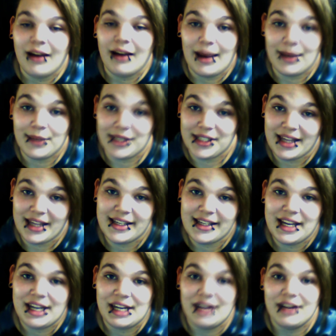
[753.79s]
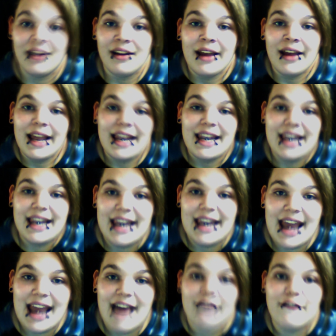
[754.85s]
I'm gonna say this again,
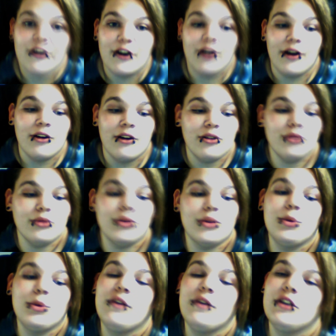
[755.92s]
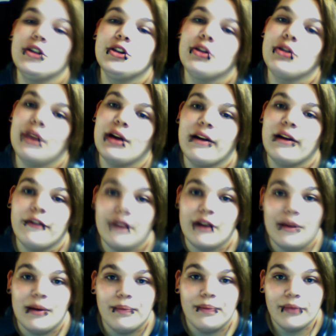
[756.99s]
never remove your jewelry
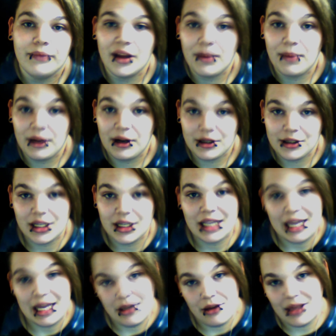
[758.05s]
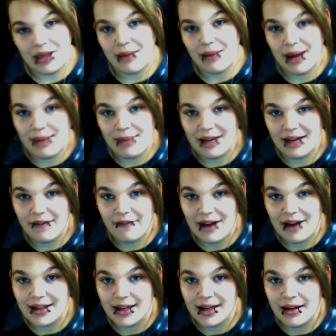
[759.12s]
from a piercing that you think might be
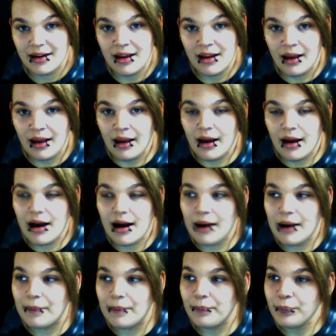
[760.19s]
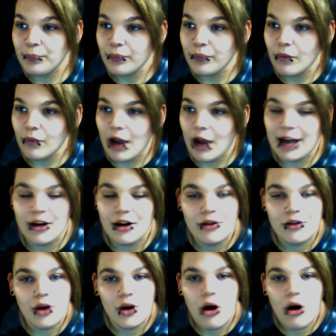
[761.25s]
infected. I don't
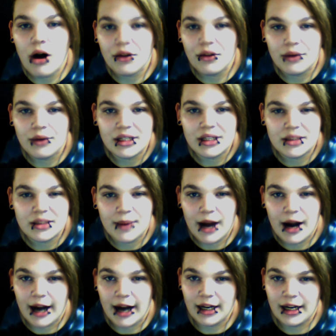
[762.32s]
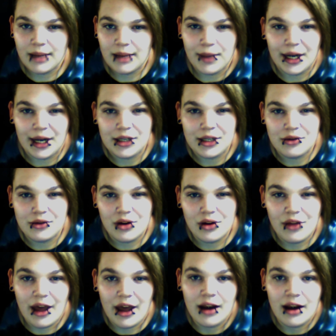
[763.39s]
know all the reasons behind it, but I do know
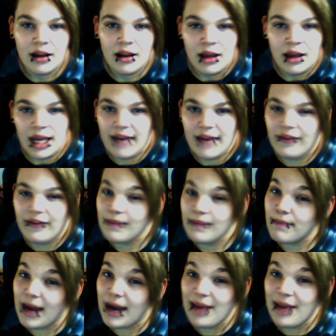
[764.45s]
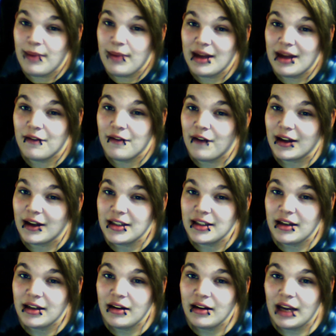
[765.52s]
that if it might be
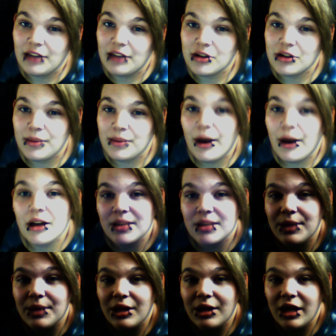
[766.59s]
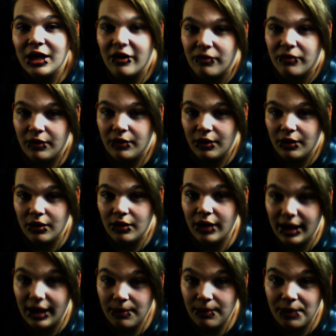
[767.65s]
infected and there's a possibility of
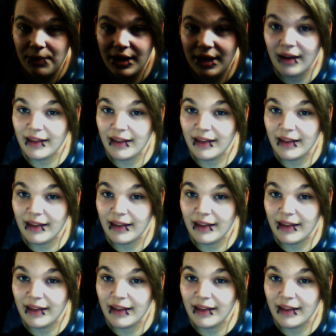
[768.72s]
it being